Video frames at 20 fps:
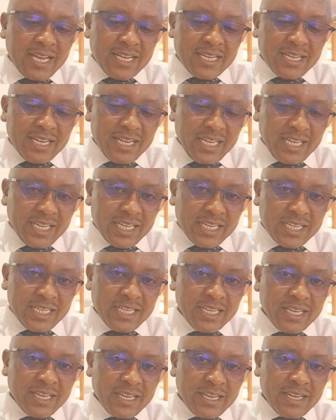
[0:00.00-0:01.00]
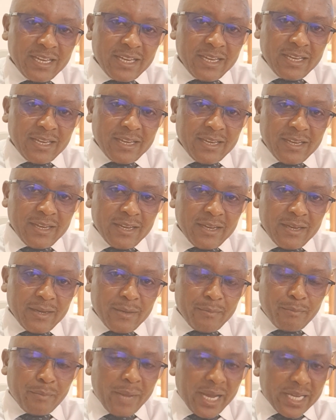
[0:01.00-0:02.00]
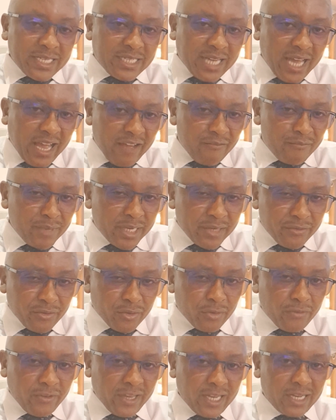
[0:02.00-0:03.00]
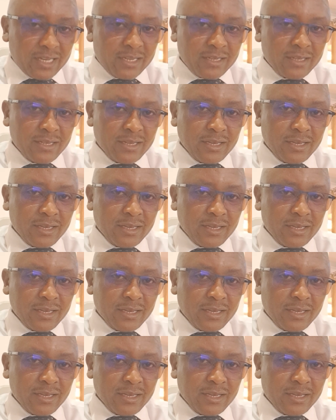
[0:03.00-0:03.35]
need might have been fulfilled.